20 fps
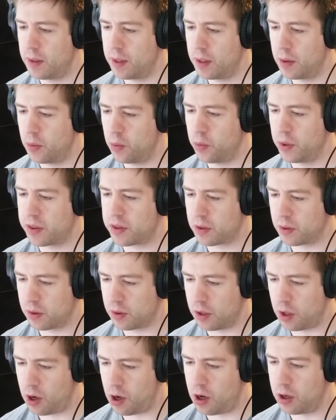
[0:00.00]
with
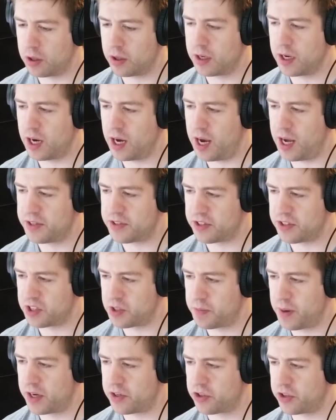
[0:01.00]
long cuts,
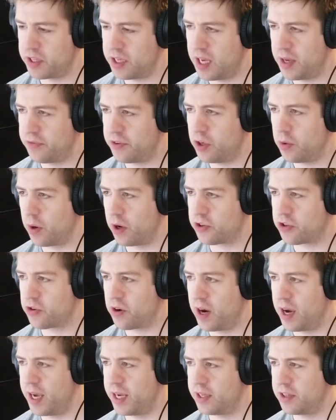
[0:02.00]
especially if you are
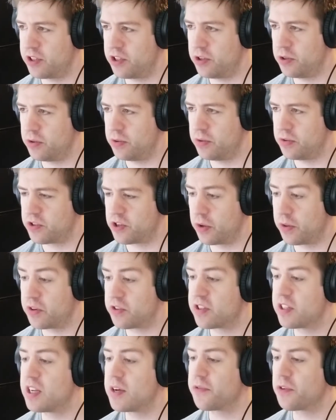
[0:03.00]
trying to, so
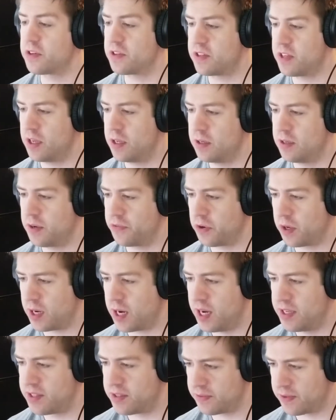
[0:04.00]
there's a difference in different
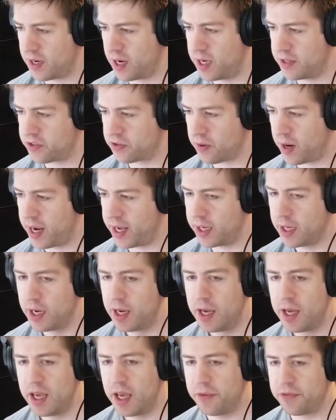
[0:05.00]
kinds of cuts, right?
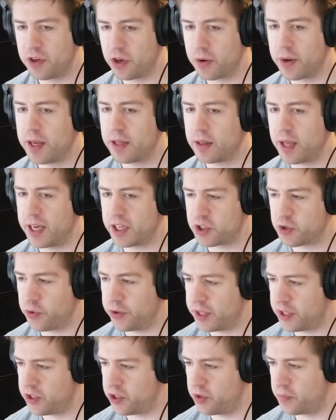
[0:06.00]
If you're at like
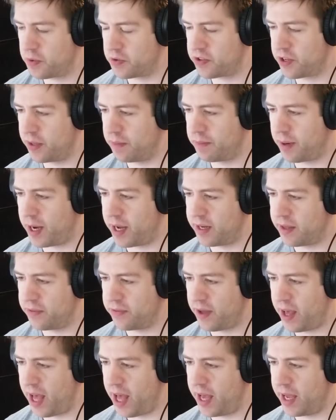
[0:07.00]
22% body
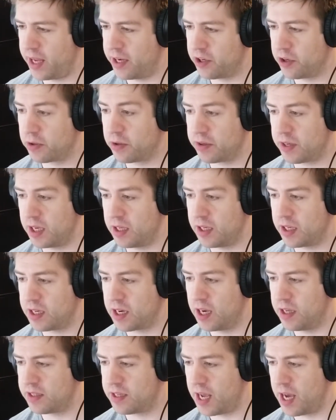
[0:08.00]
fat and you're looking to
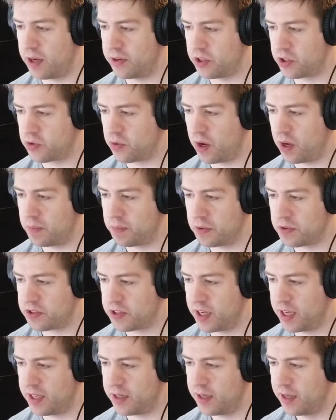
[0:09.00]
cut down to
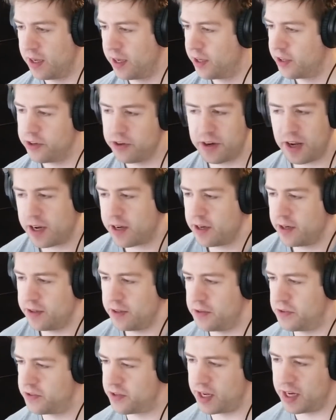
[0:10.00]
12%, you're not going to
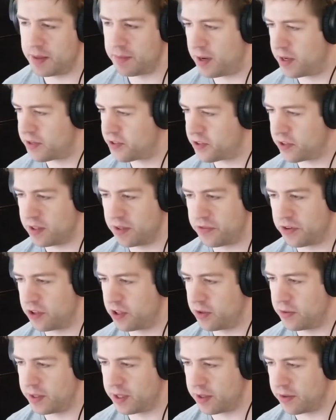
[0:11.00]
lose any muscle if you're
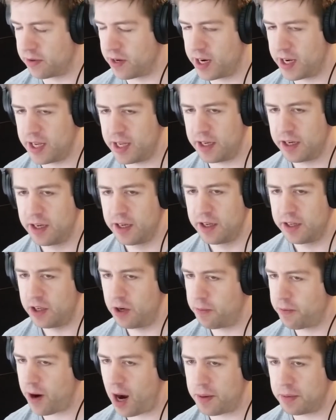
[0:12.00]
doing it right.
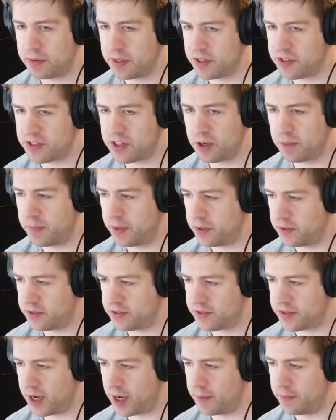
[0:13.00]
You'll probably still build
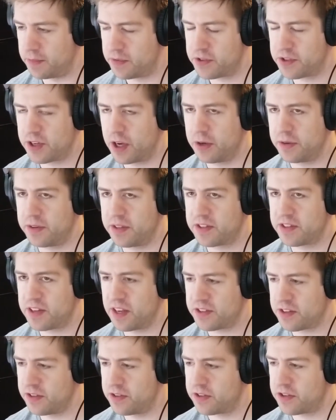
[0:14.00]
some. So this
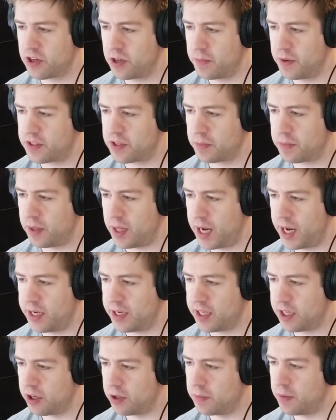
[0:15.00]
doesn't so much apply
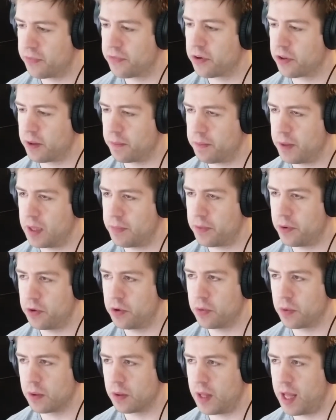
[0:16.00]
to you. But for the people
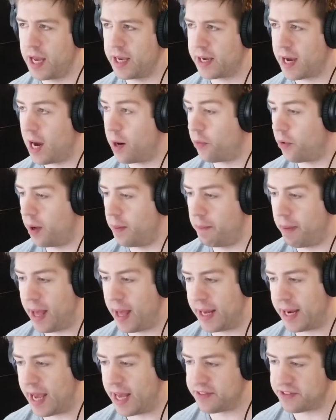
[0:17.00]
who are like, I want
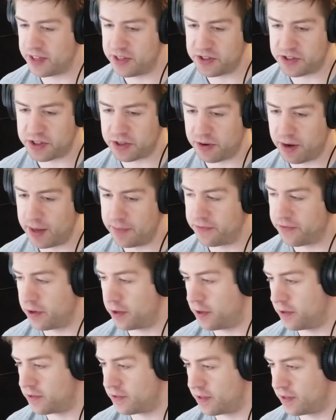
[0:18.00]
badass Instagram
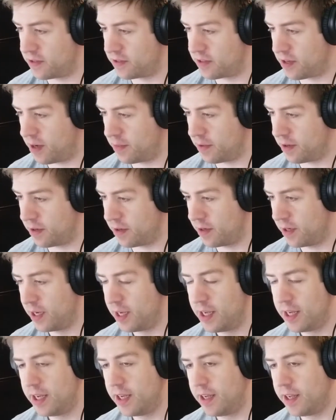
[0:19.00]
photos this summer
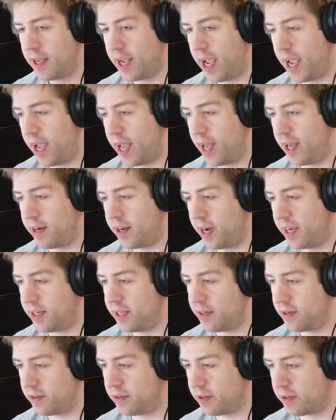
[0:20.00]
and I
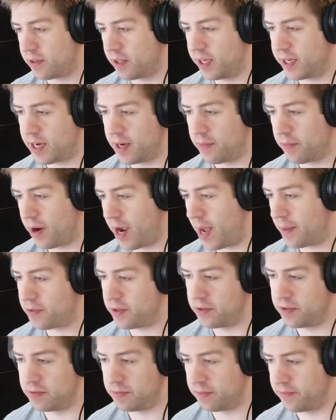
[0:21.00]
need to look like I'm wrapped in